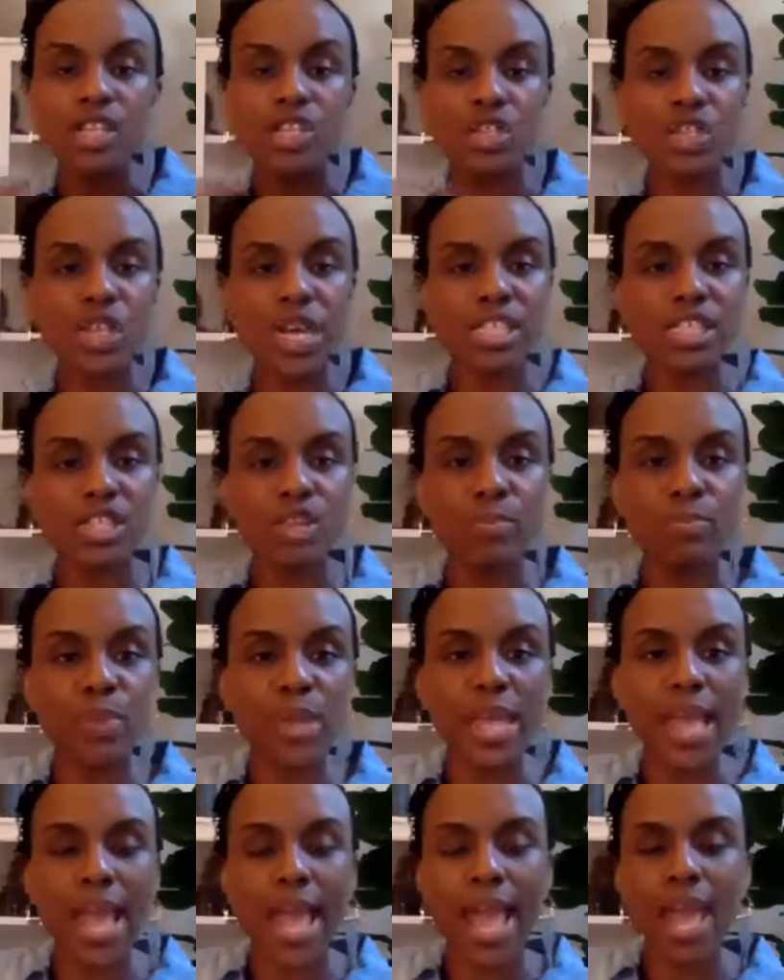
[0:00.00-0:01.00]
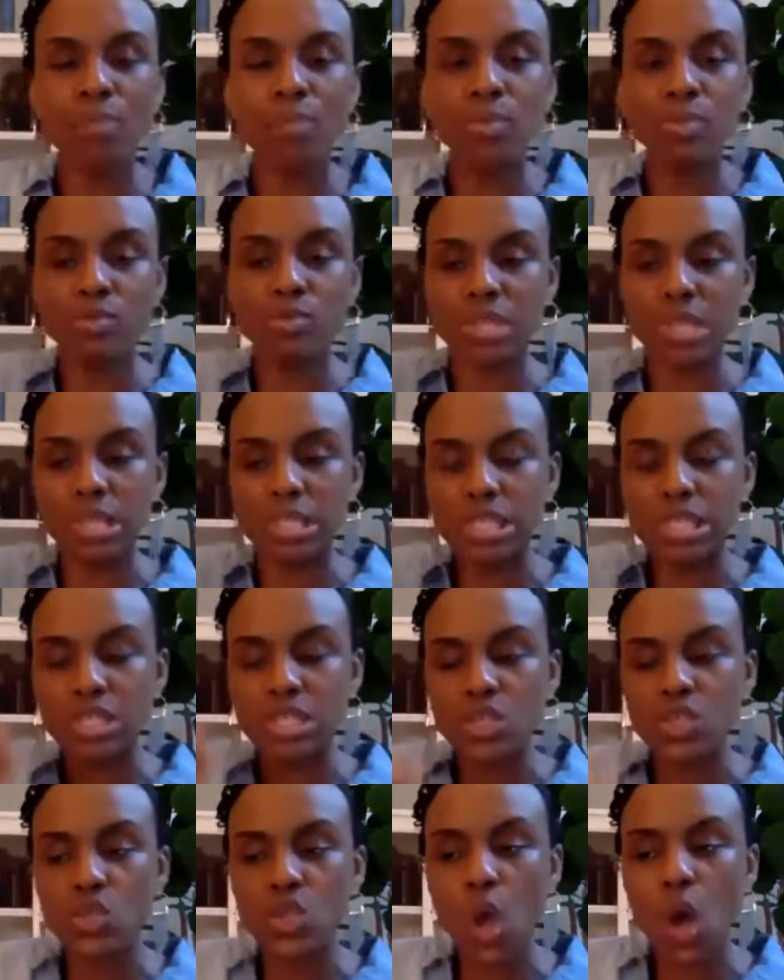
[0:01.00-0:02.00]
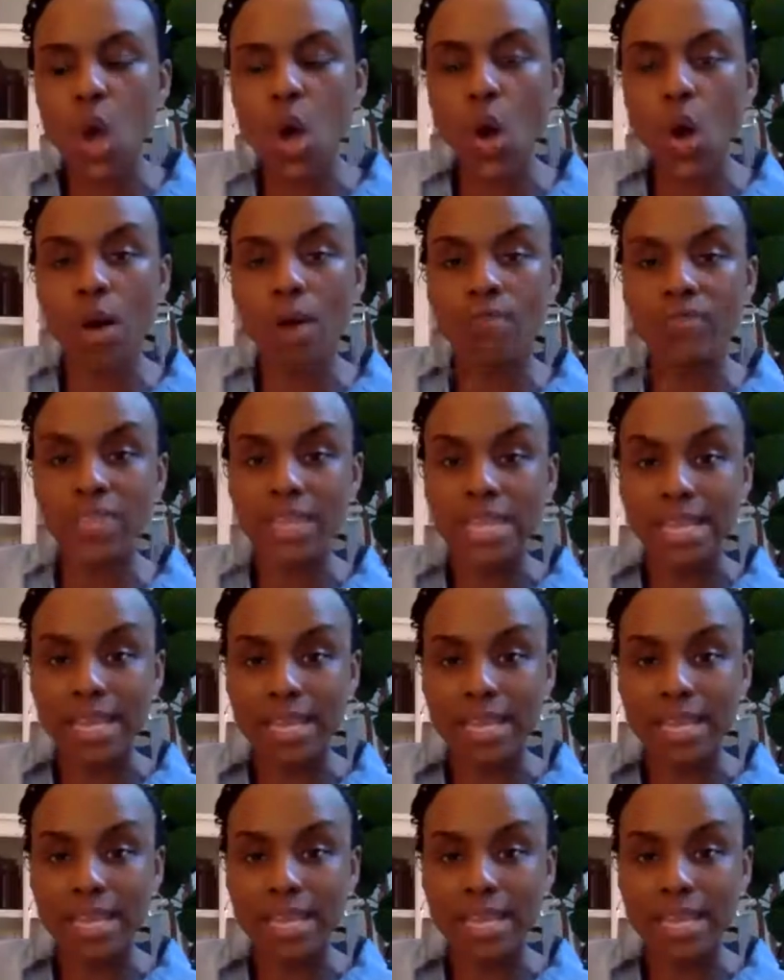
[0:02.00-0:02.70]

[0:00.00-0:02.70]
just to be able to dissolve the